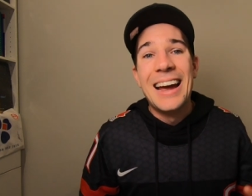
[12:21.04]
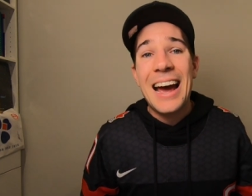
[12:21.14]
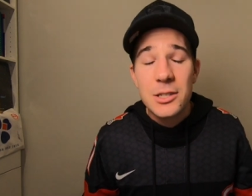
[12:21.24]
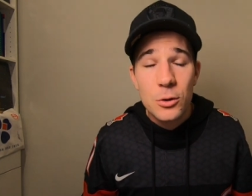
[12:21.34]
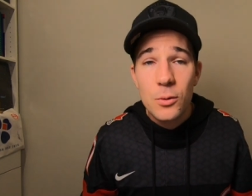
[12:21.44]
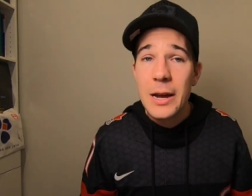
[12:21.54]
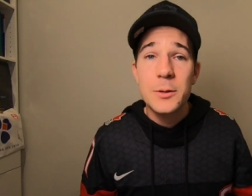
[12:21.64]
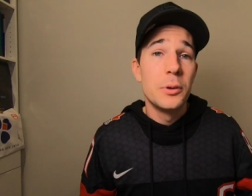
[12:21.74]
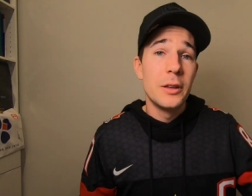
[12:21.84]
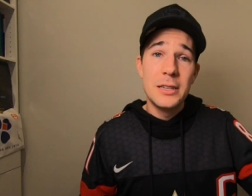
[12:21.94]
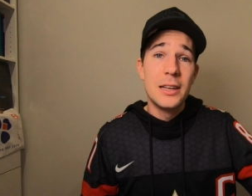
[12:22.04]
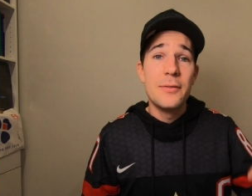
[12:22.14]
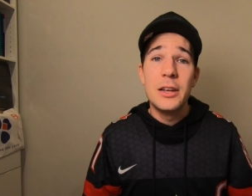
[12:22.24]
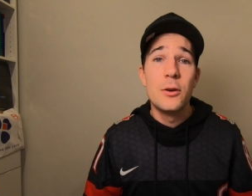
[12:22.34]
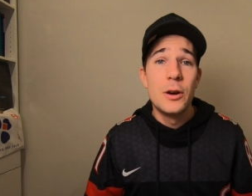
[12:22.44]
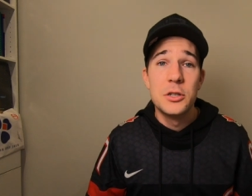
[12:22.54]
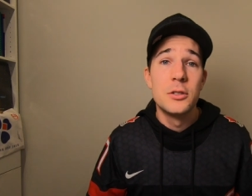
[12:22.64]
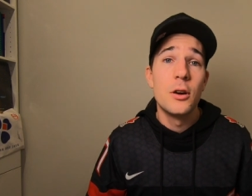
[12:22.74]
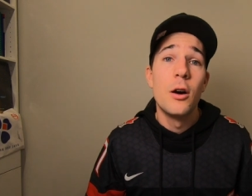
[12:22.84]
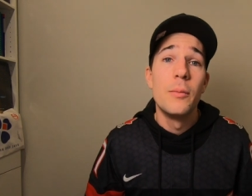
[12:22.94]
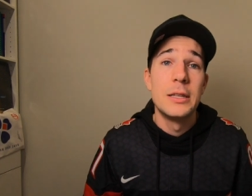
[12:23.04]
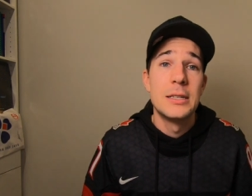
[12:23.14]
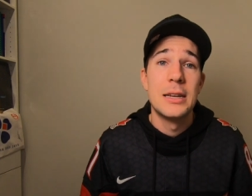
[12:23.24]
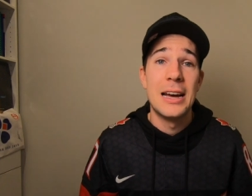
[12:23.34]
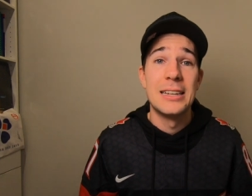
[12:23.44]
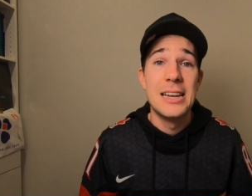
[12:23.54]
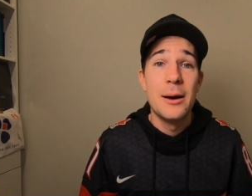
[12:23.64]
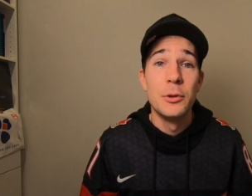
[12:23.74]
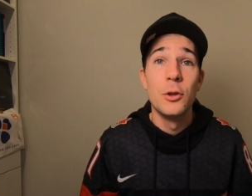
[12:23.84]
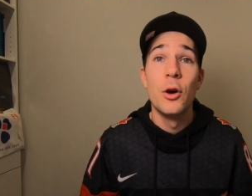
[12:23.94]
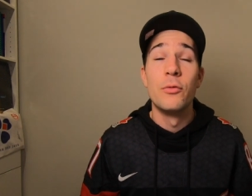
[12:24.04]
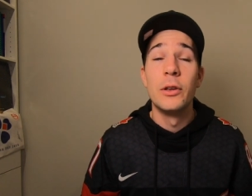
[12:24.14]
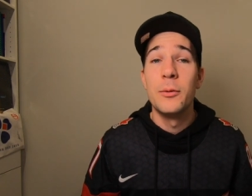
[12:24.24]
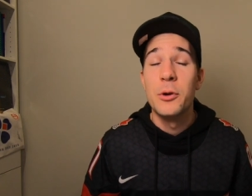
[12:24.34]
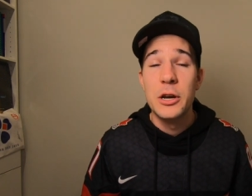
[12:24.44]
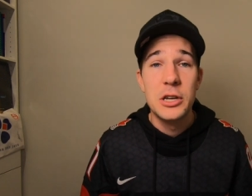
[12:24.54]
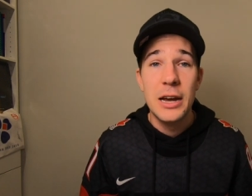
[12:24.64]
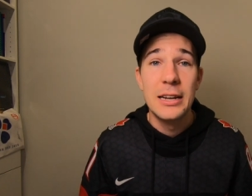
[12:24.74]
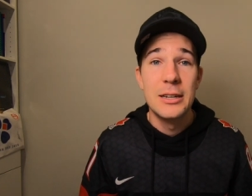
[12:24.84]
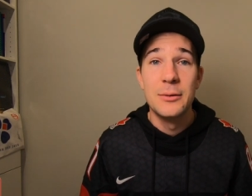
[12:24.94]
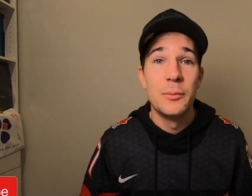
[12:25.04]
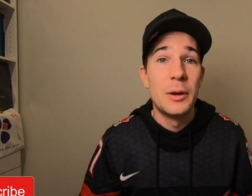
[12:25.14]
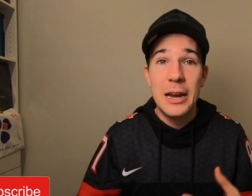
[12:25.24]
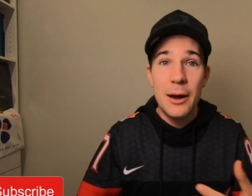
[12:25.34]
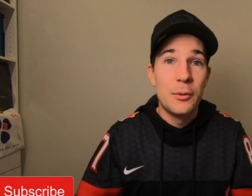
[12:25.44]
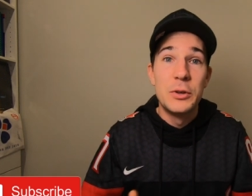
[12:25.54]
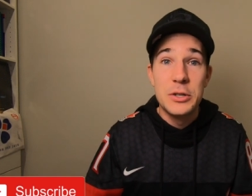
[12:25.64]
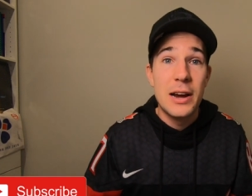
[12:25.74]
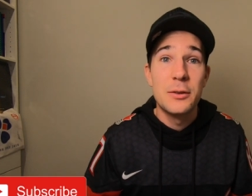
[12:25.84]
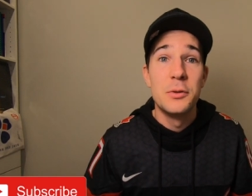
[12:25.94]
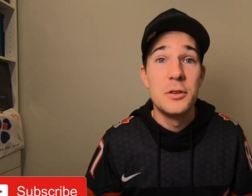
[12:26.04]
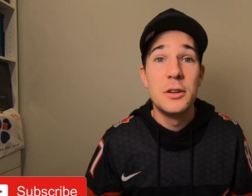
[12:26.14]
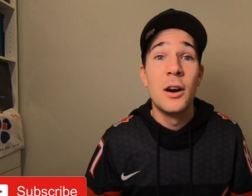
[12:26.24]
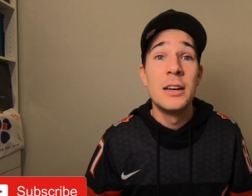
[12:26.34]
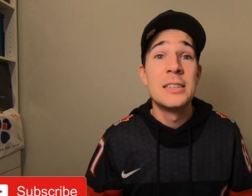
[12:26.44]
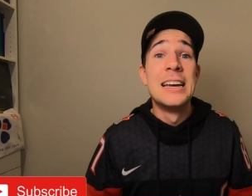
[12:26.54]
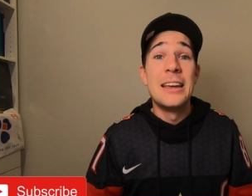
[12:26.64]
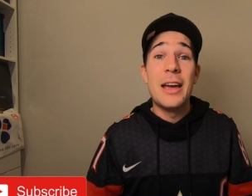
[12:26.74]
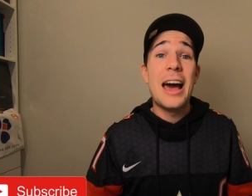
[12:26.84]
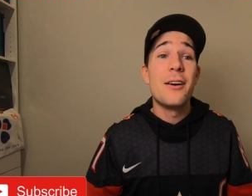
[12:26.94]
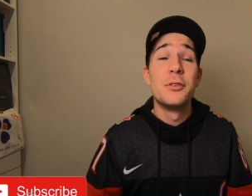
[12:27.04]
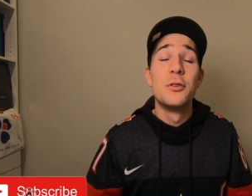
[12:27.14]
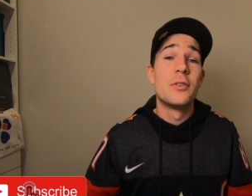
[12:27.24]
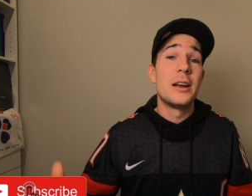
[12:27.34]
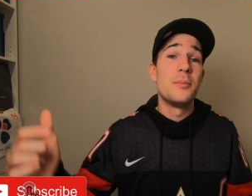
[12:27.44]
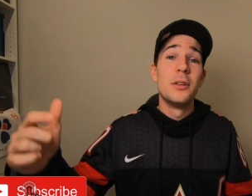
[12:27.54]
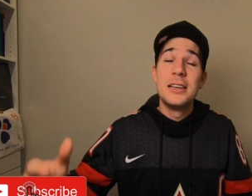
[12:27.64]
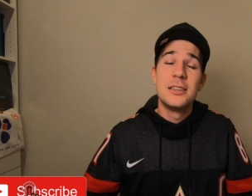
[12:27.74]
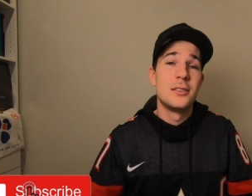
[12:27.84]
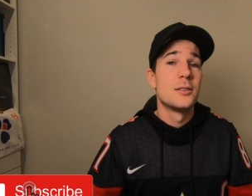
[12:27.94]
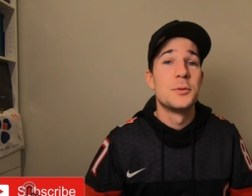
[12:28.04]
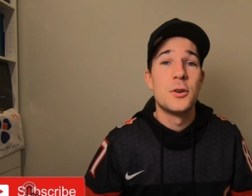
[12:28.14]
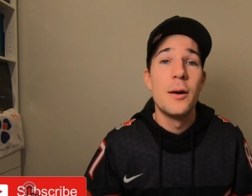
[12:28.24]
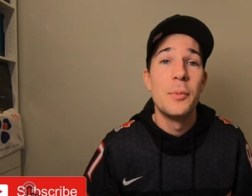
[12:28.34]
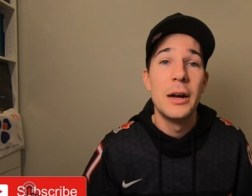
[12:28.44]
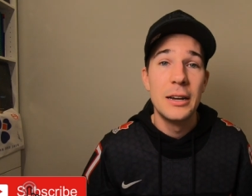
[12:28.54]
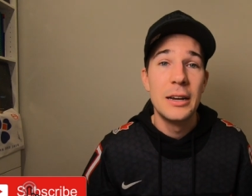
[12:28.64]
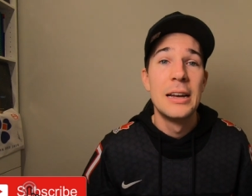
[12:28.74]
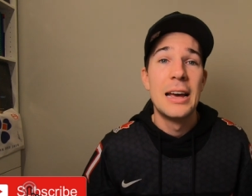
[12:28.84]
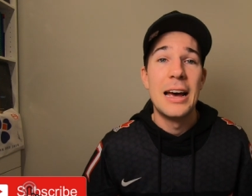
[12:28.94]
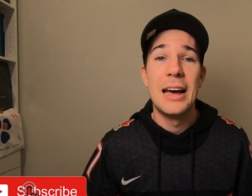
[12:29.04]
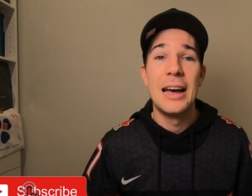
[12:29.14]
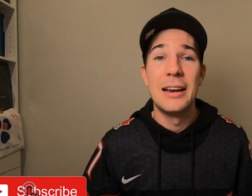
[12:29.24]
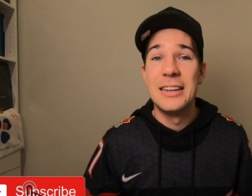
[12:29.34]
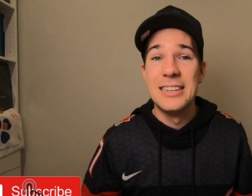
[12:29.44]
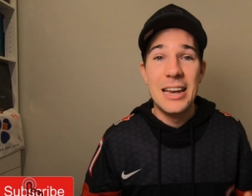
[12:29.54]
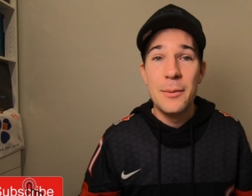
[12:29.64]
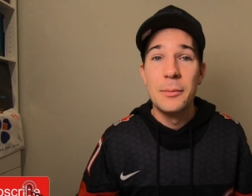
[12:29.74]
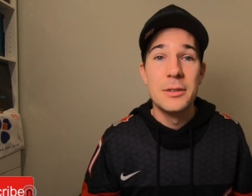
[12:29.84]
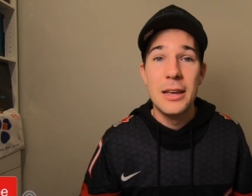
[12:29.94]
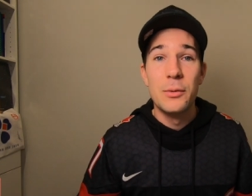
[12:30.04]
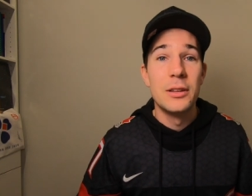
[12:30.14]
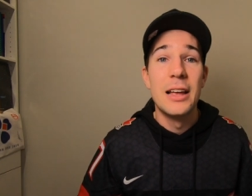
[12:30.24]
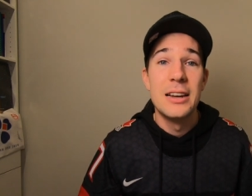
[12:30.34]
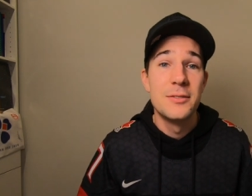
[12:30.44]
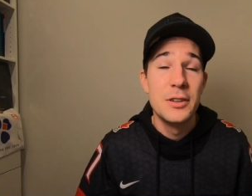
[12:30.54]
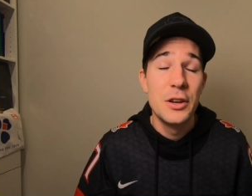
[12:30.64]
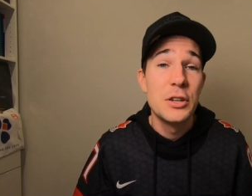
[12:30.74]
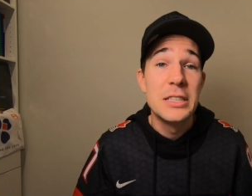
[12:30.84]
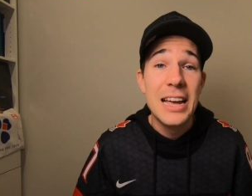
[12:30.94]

As always, please leave any questions or comments uh, down below. Really appreciate being able to interact with you guys. If you haven't already, please hit the subscribe button uh, to keep up to date with the latest videos.